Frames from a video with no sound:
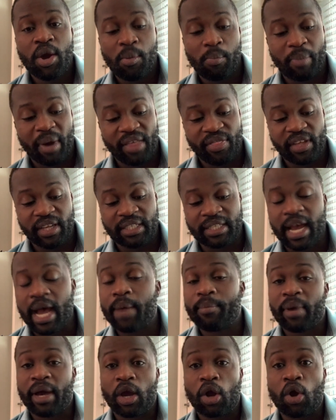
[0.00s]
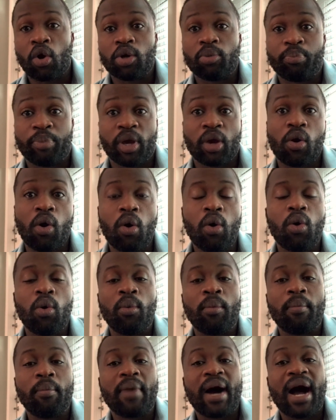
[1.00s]
By the time I got back home,
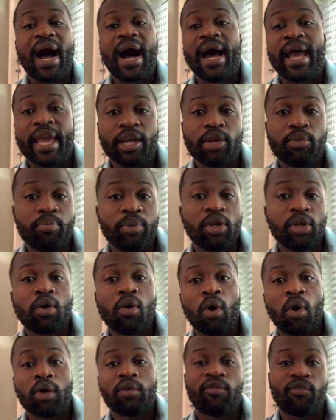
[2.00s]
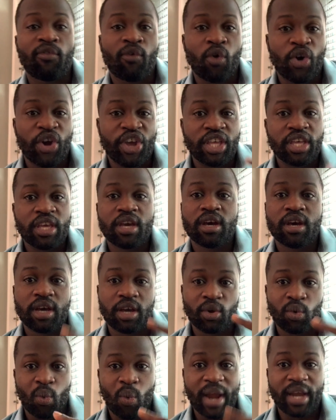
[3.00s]
I had been gone for a year
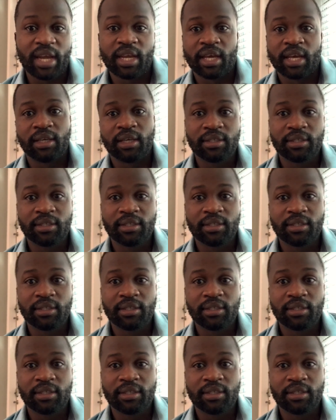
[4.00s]
and 1 day.